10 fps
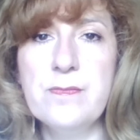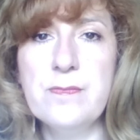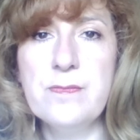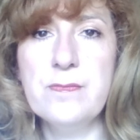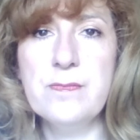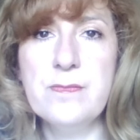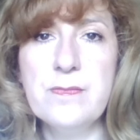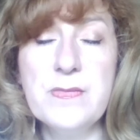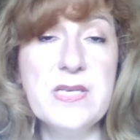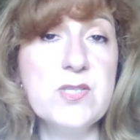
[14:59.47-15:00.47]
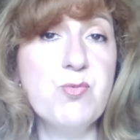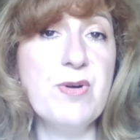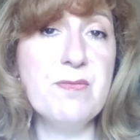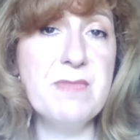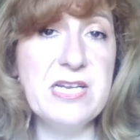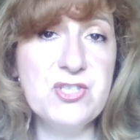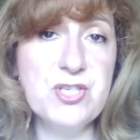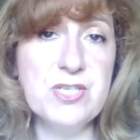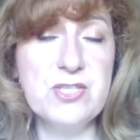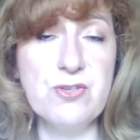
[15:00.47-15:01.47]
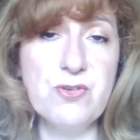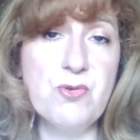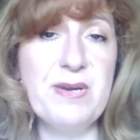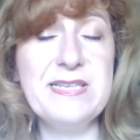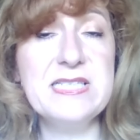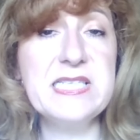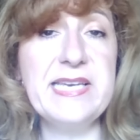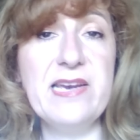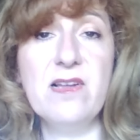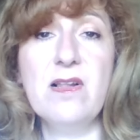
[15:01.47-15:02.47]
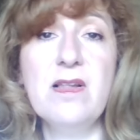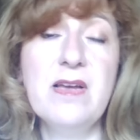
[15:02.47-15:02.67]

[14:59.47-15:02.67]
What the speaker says: credible. This one matches on a grand scale